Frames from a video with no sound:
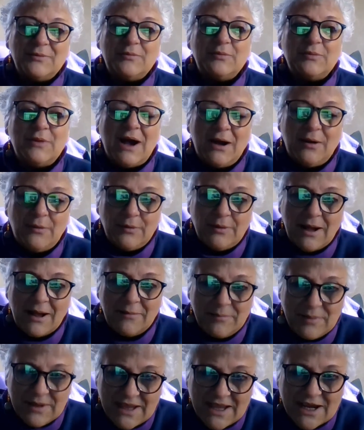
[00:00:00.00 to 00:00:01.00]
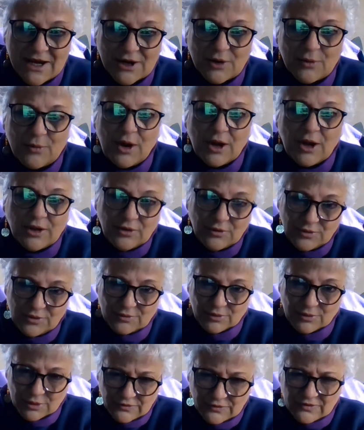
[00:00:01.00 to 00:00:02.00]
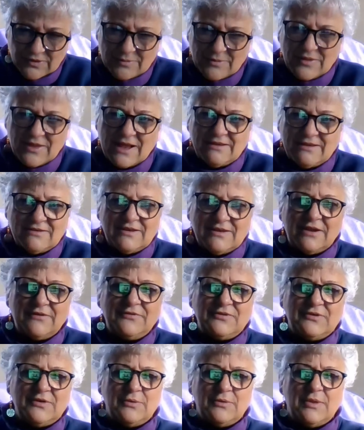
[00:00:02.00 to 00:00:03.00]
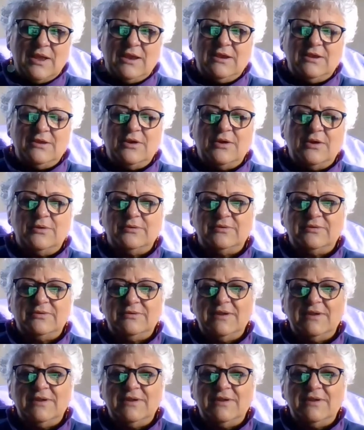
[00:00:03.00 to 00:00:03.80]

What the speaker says: I'll be here to walk you through some of that stuff so that you don't,